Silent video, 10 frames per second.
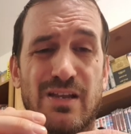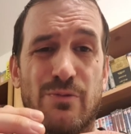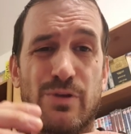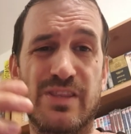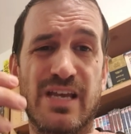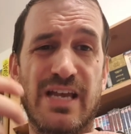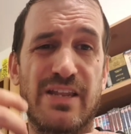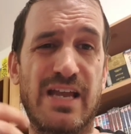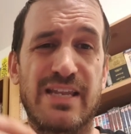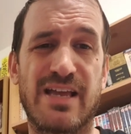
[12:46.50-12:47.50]
with that and,
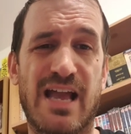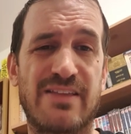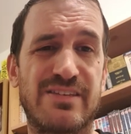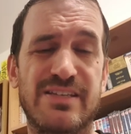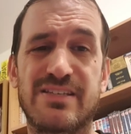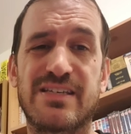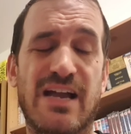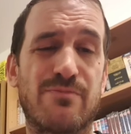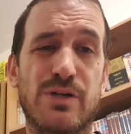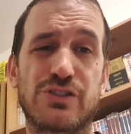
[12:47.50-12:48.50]
and, and it didn't
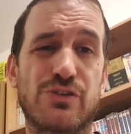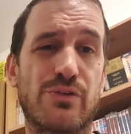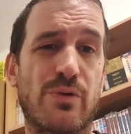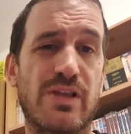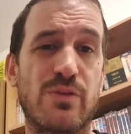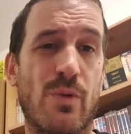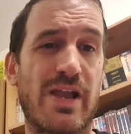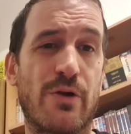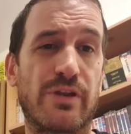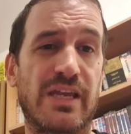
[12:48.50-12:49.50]
have much on, in the way
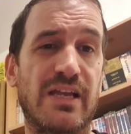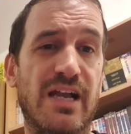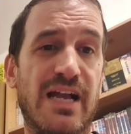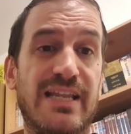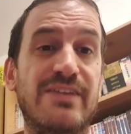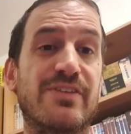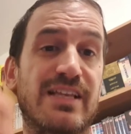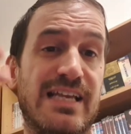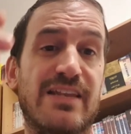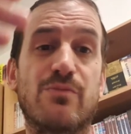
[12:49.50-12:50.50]
on it. And even
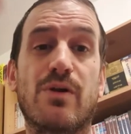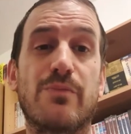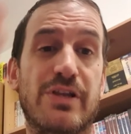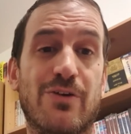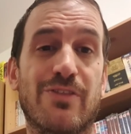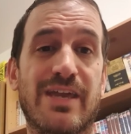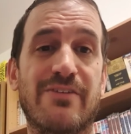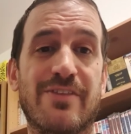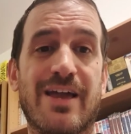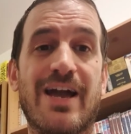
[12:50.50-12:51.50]
again, when we got there
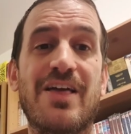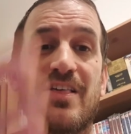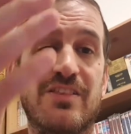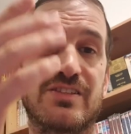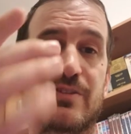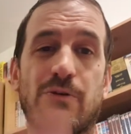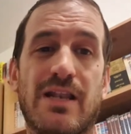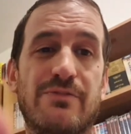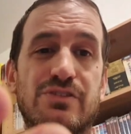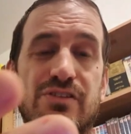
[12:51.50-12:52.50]
for that, the stock
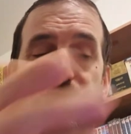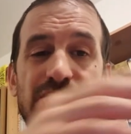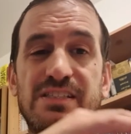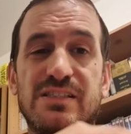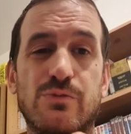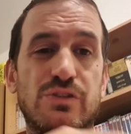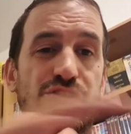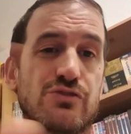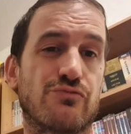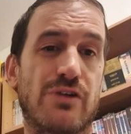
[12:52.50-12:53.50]
levels of the fleeces were
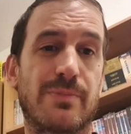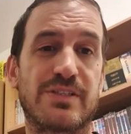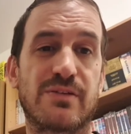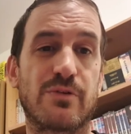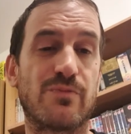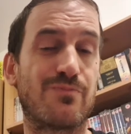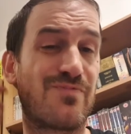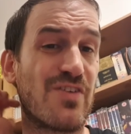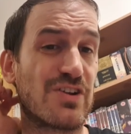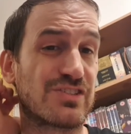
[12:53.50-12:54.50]
just rubbish. They were
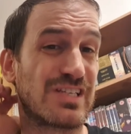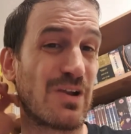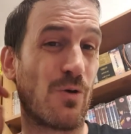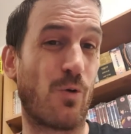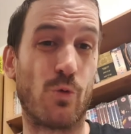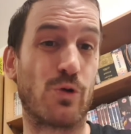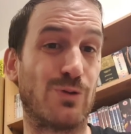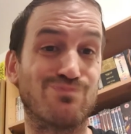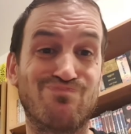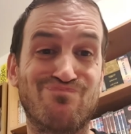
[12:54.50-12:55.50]
virtually all gone.